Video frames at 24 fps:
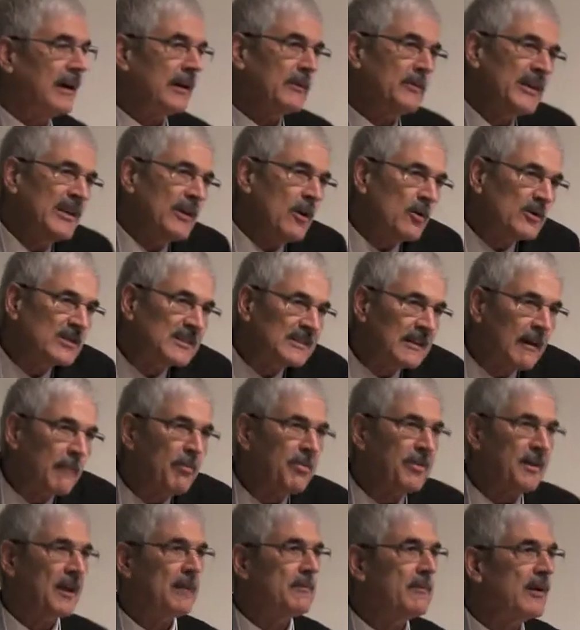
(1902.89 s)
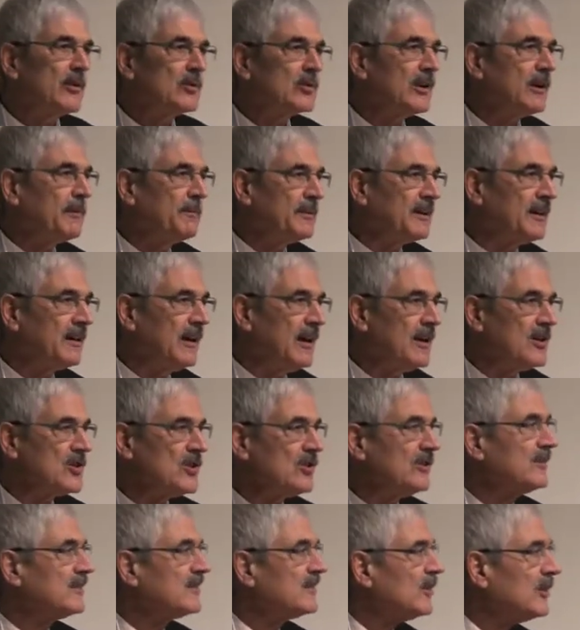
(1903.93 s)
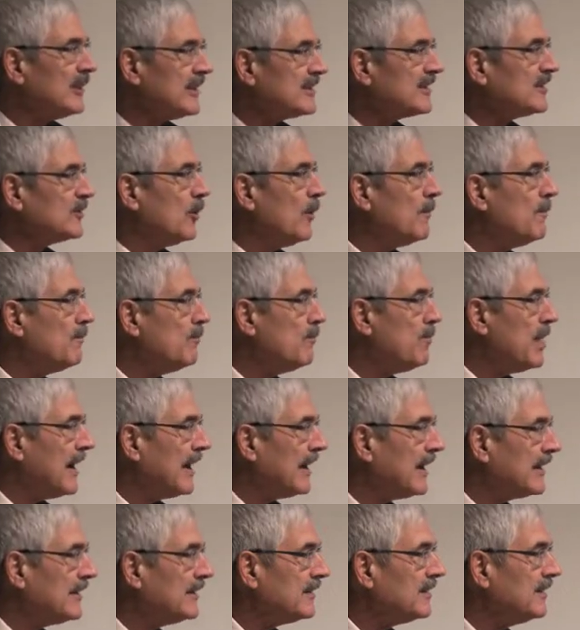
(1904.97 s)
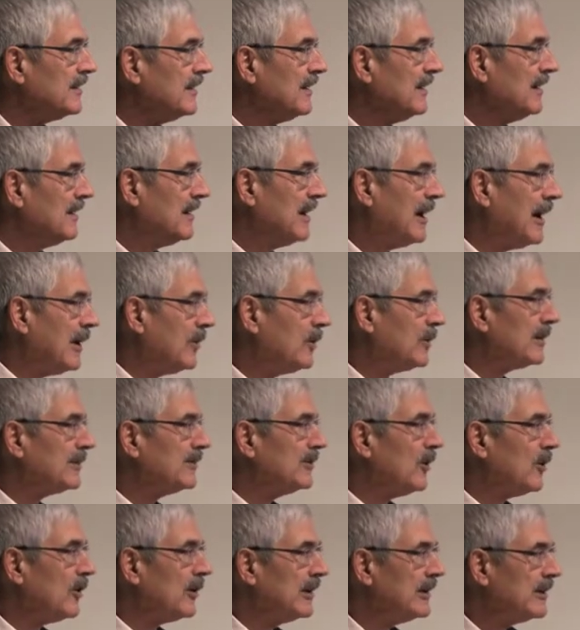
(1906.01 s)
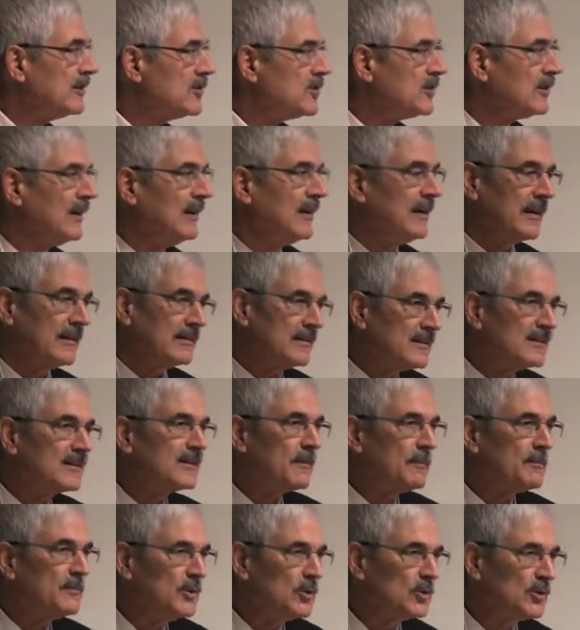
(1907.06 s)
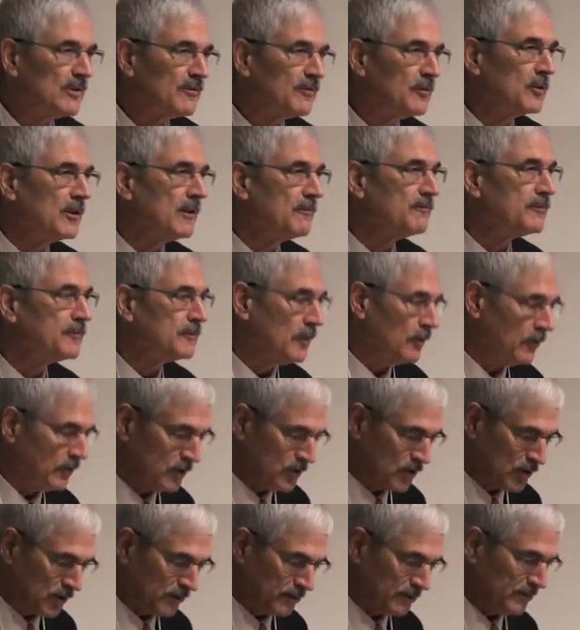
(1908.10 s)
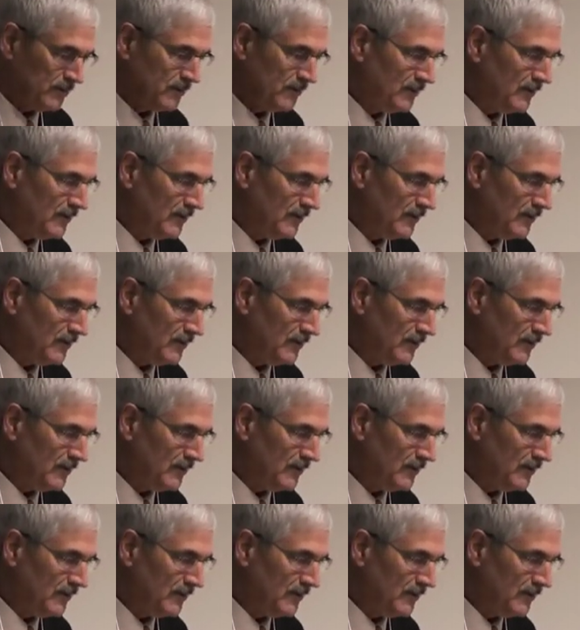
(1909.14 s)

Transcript: And we know something about drip irrigation, so let's combine our knowledge. And this is a beautiful approach,